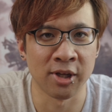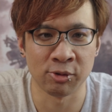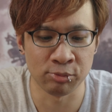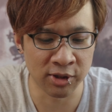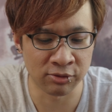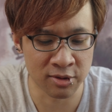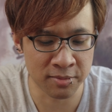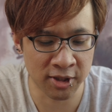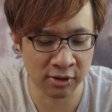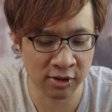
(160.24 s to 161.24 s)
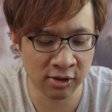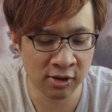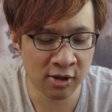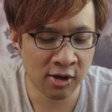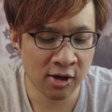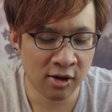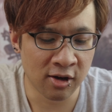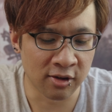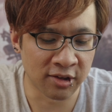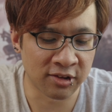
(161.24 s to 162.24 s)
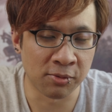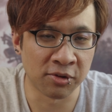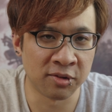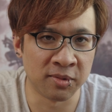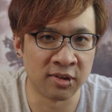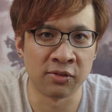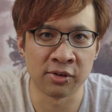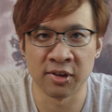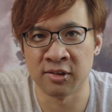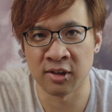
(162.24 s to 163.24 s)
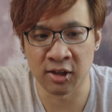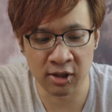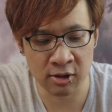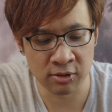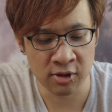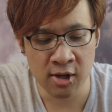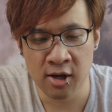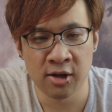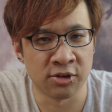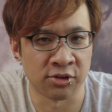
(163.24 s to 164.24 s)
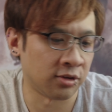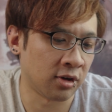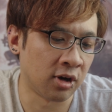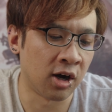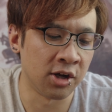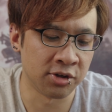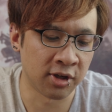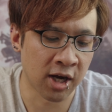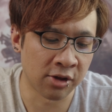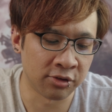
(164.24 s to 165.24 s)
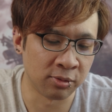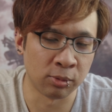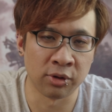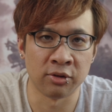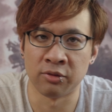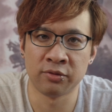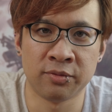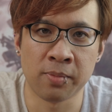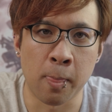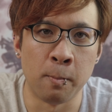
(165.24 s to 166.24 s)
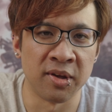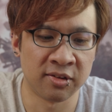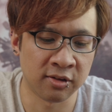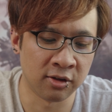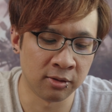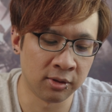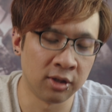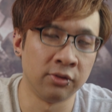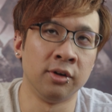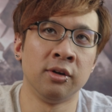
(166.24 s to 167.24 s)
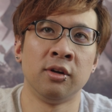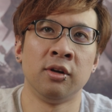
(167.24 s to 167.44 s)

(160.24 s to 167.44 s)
like reach for immediately unless I was specifically seeking out just 100 calories worth of biscuit or whatever.